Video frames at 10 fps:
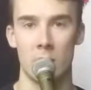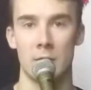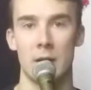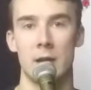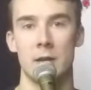
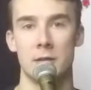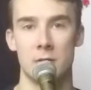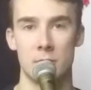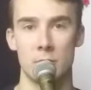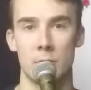1
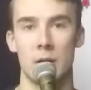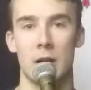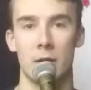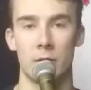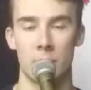and
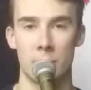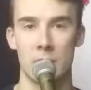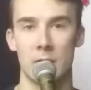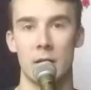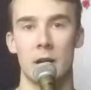2 and
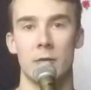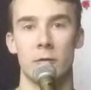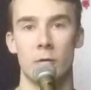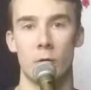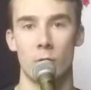3
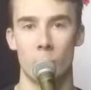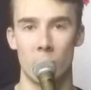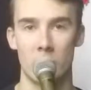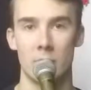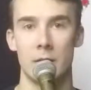and
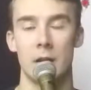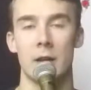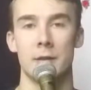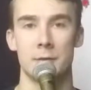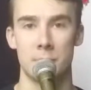4,
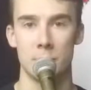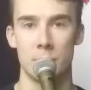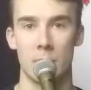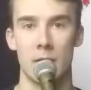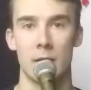1 and
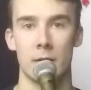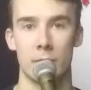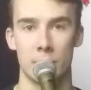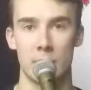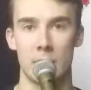2
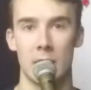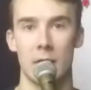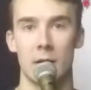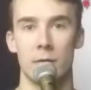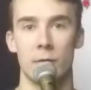and
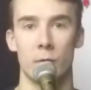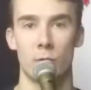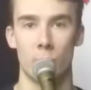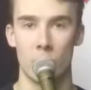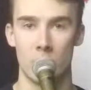3 and
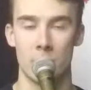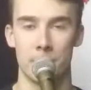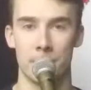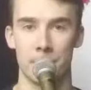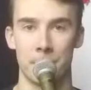4,
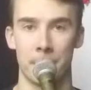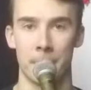1.